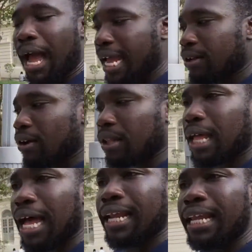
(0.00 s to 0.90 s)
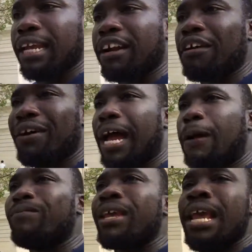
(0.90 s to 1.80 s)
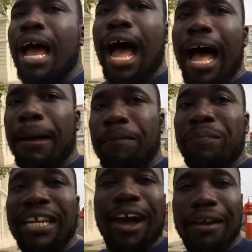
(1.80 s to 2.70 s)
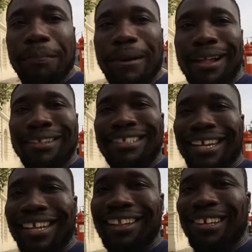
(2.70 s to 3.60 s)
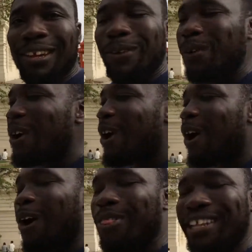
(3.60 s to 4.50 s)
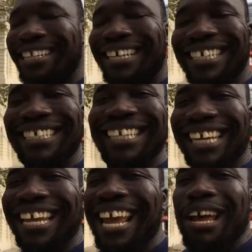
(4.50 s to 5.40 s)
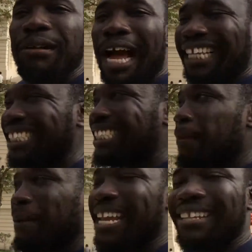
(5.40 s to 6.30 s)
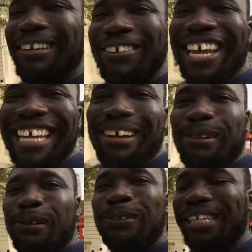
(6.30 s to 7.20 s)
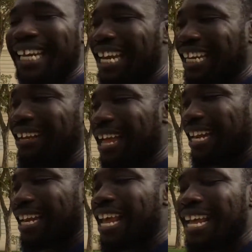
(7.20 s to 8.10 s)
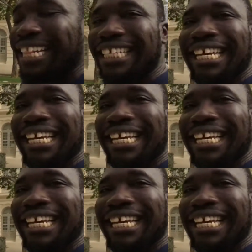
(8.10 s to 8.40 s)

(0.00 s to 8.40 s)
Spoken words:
I talk a lot here around being unapologetically you, authenticity. I step into inclusion and these